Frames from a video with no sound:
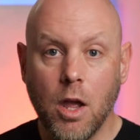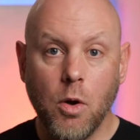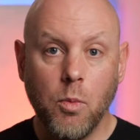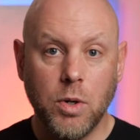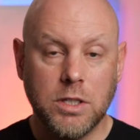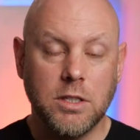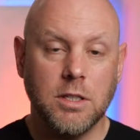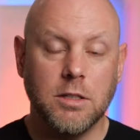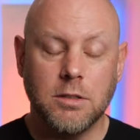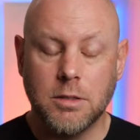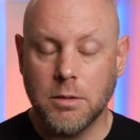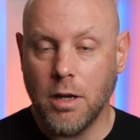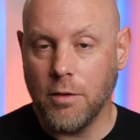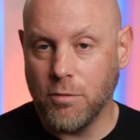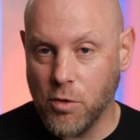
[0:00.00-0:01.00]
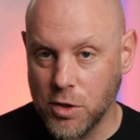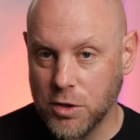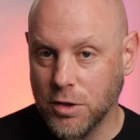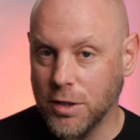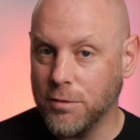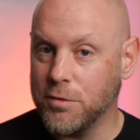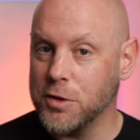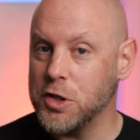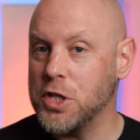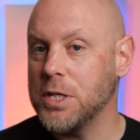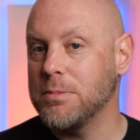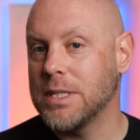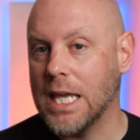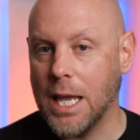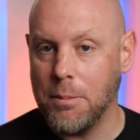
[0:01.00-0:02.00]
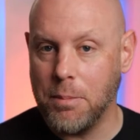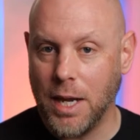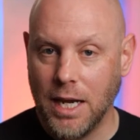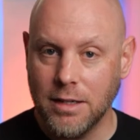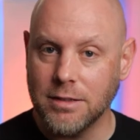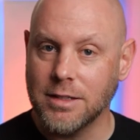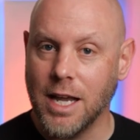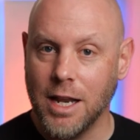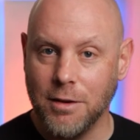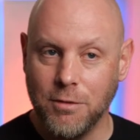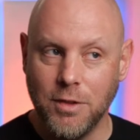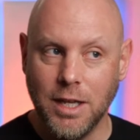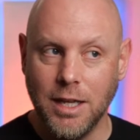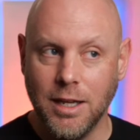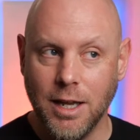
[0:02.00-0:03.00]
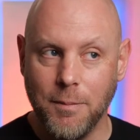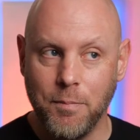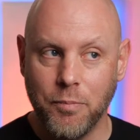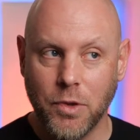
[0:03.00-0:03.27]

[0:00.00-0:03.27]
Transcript: which is, unfortunately for Jim's campaign, is kind of the